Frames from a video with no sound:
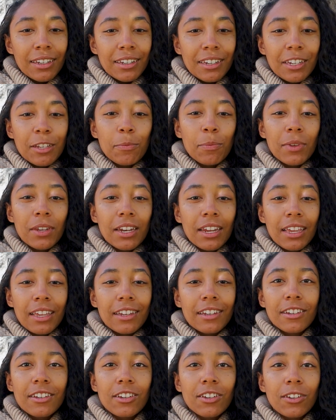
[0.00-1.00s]
deepen
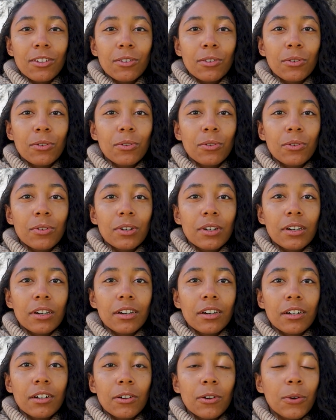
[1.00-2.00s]
into
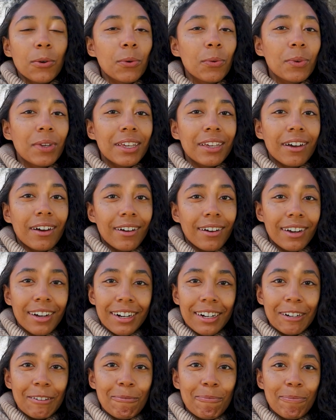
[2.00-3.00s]
who we
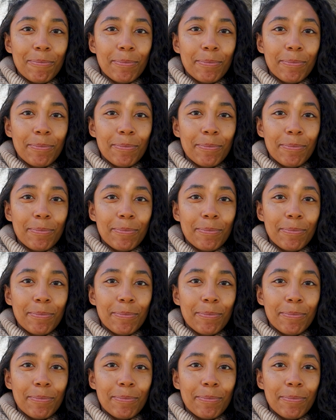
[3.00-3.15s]
are,